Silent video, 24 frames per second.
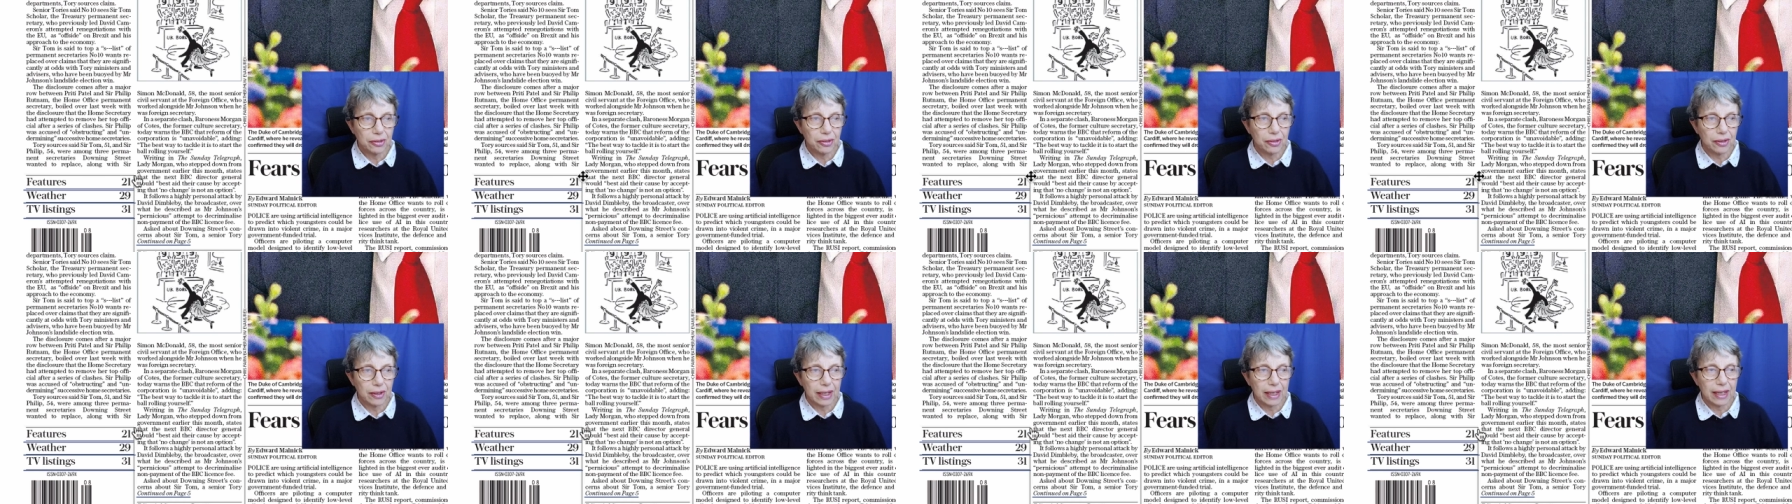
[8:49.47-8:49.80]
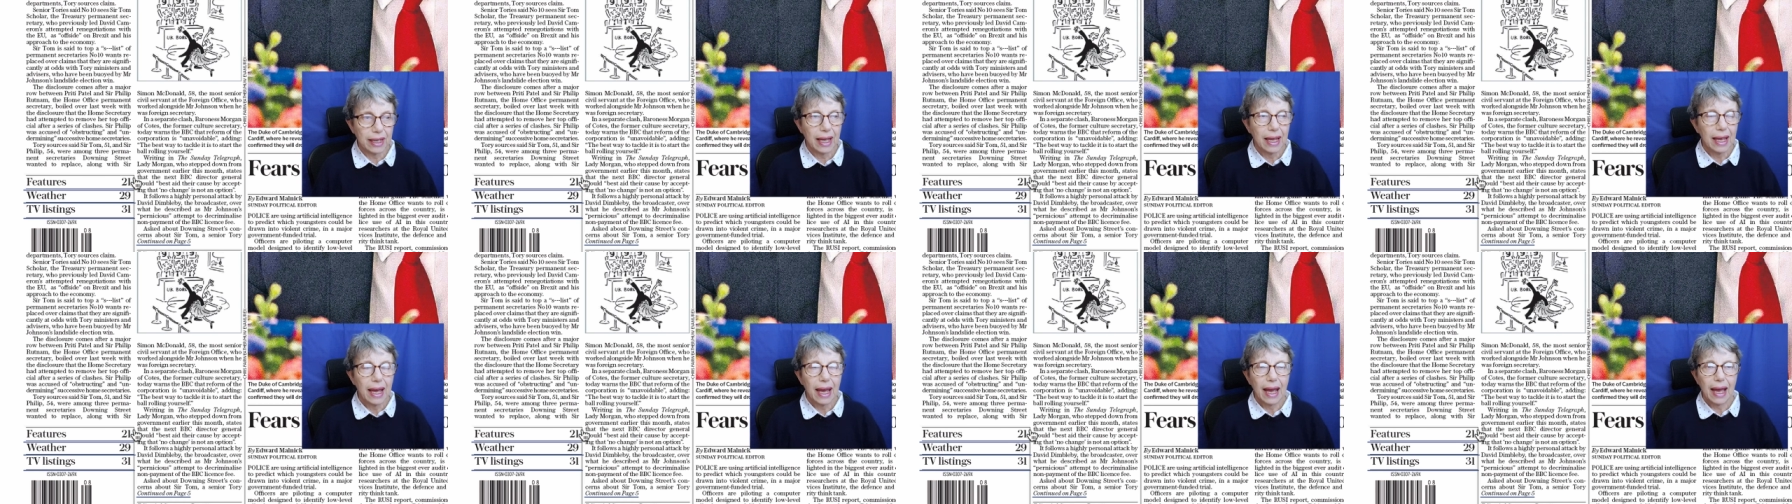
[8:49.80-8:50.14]

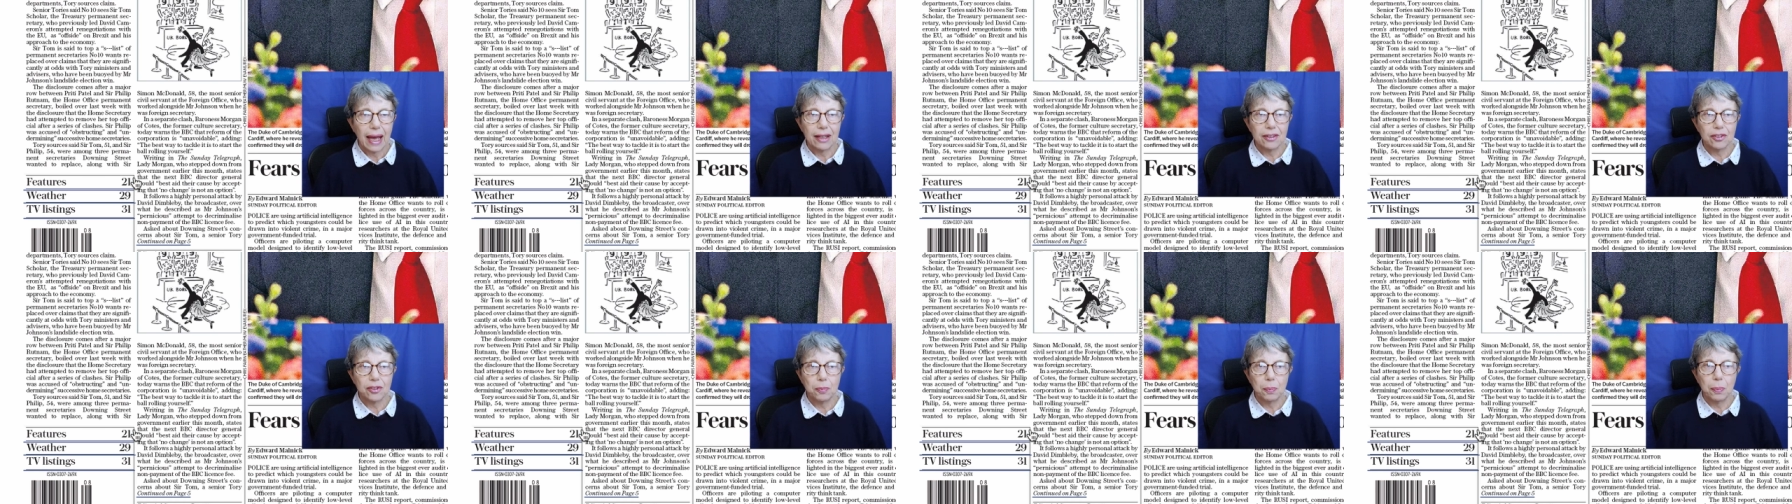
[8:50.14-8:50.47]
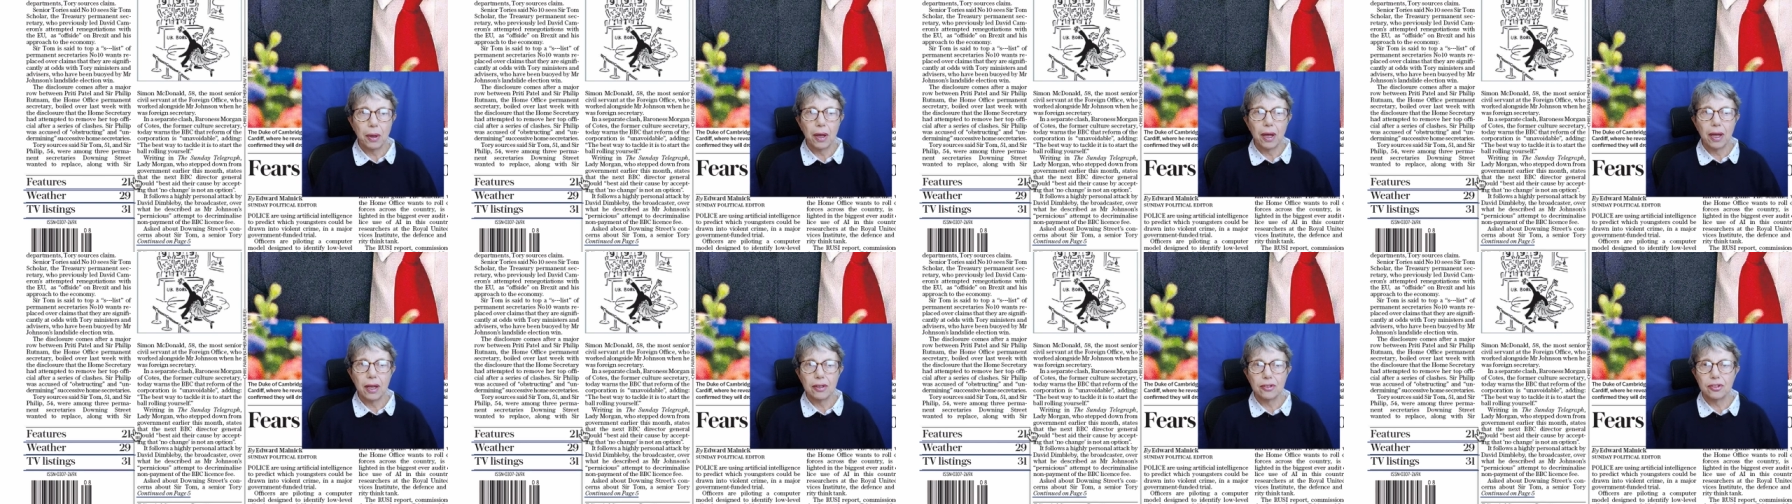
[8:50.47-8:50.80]
thing as
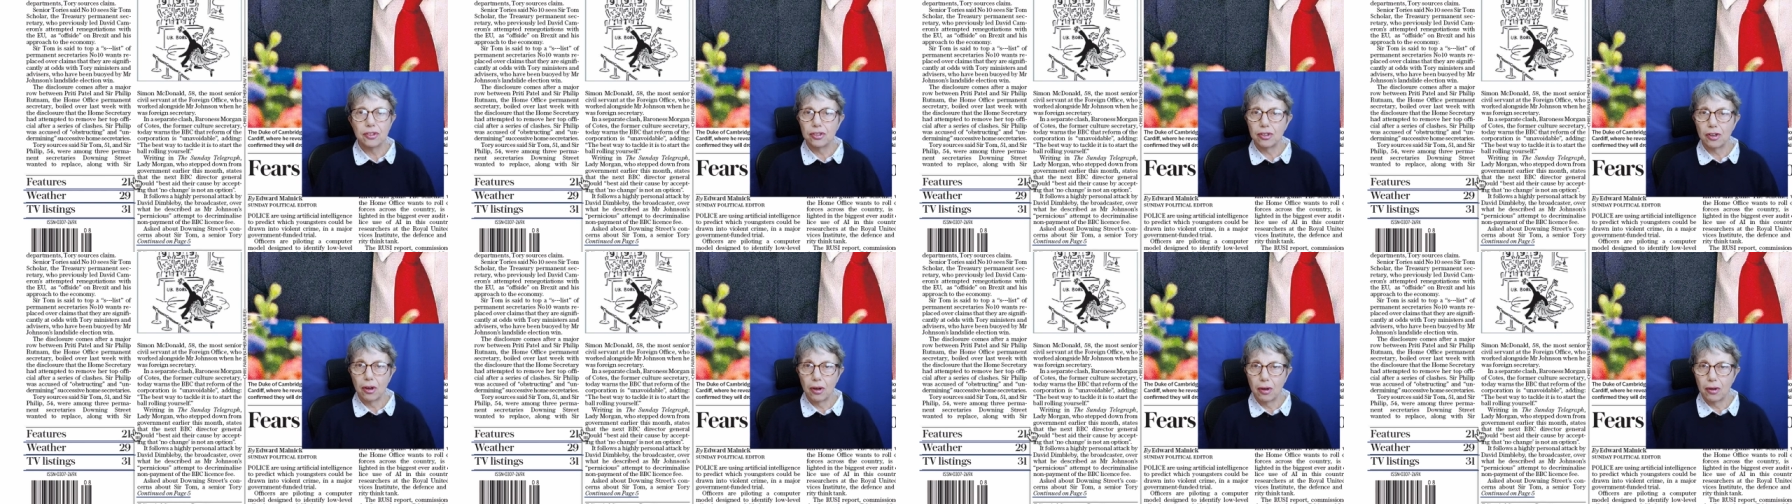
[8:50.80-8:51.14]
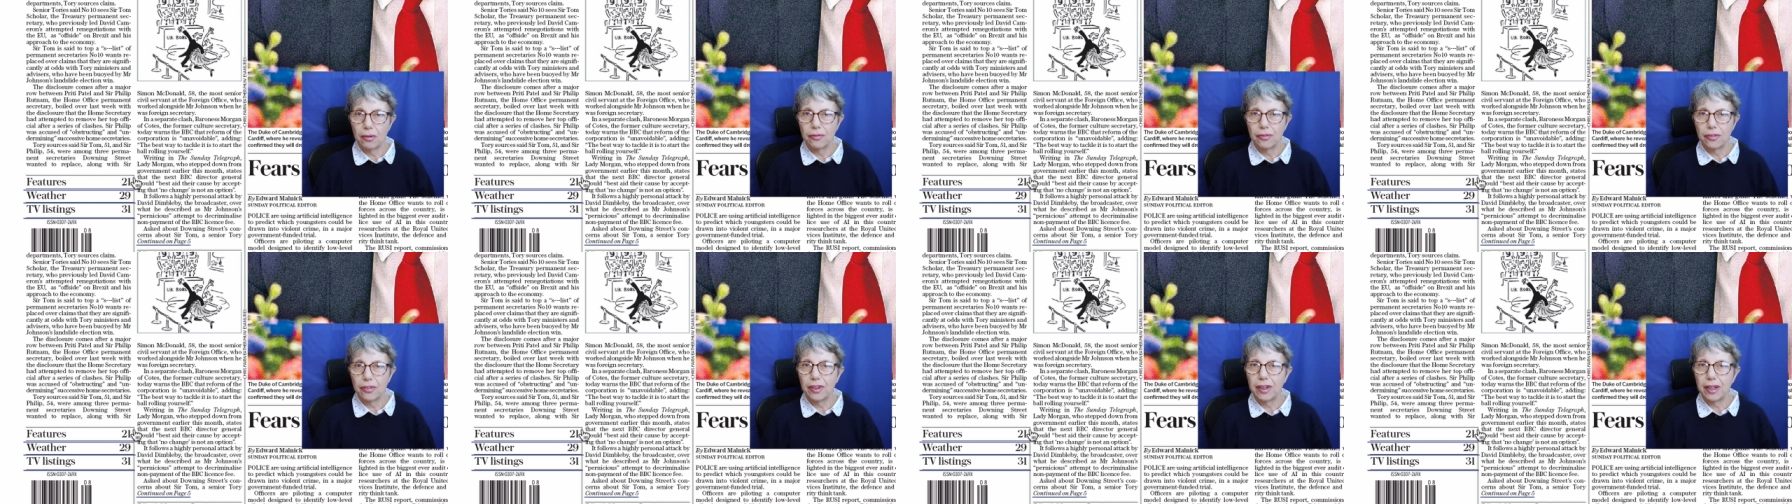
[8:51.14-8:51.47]
part
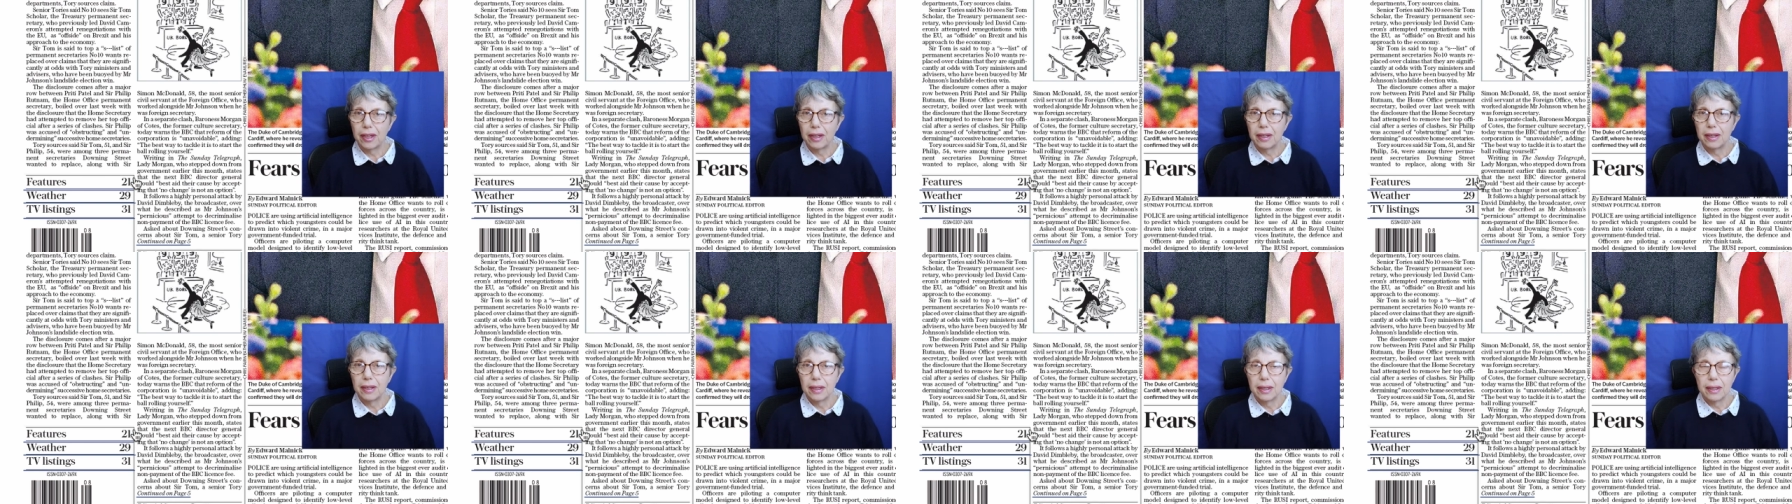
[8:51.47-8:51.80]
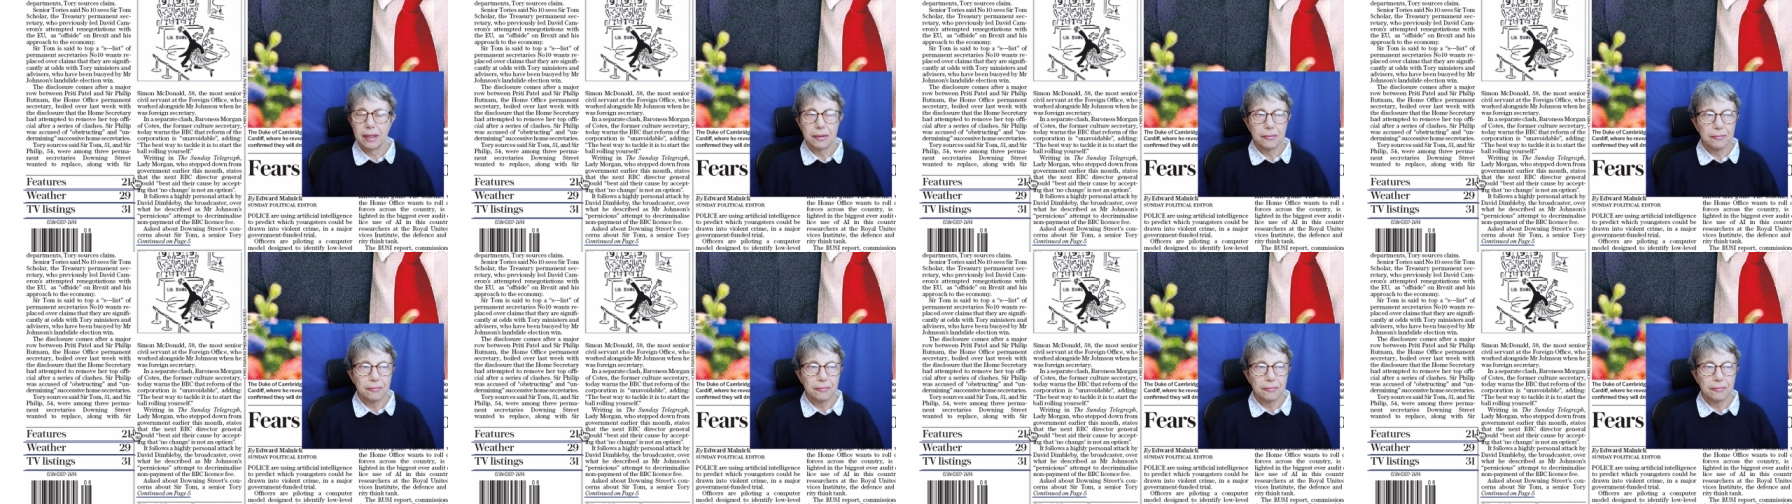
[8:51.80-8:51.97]
of the